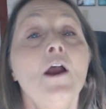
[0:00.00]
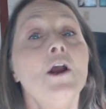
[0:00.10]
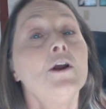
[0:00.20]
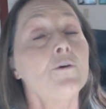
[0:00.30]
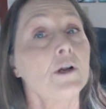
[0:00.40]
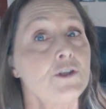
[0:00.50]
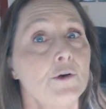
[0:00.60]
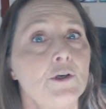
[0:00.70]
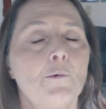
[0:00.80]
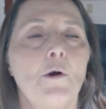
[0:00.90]
You're also
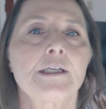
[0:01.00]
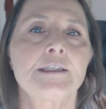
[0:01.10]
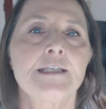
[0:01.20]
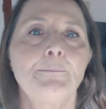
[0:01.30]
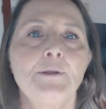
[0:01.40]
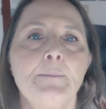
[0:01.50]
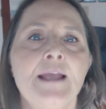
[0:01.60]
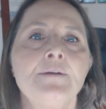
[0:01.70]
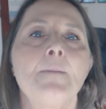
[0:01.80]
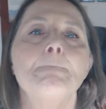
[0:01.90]
going to want to
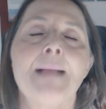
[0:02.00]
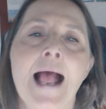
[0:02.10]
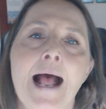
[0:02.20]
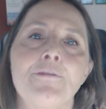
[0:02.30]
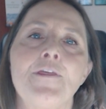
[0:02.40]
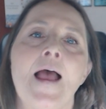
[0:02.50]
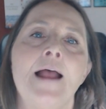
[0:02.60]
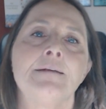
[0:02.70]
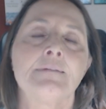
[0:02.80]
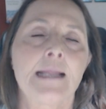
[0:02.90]
supplement math
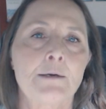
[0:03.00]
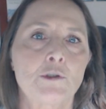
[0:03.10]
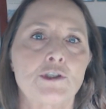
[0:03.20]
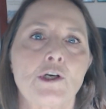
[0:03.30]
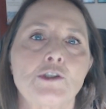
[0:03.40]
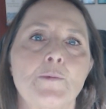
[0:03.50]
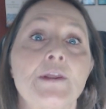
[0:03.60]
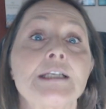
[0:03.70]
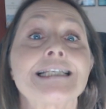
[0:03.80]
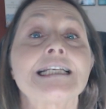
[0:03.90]
and language arts with
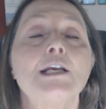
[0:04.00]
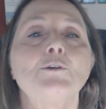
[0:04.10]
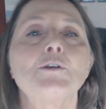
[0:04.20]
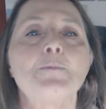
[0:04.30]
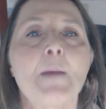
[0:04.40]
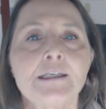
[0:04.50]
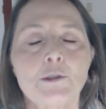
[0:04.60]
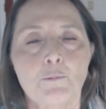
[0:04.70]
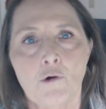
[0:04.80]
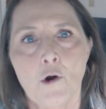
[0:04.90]
a
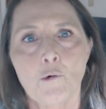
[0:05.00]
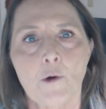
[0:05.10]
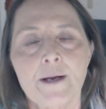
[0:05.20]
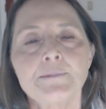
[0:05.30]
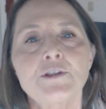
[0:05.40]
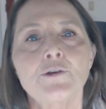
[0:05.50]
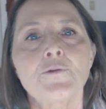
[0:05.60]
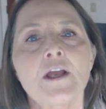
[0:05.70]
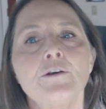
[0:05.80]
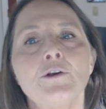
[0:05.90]
skills-based program so
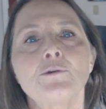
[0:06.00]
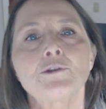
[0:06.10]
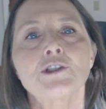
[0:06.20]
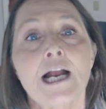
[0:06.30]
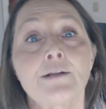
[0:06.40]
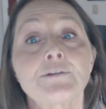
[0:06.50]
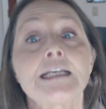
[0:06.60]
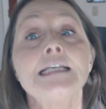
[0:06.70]
that your child is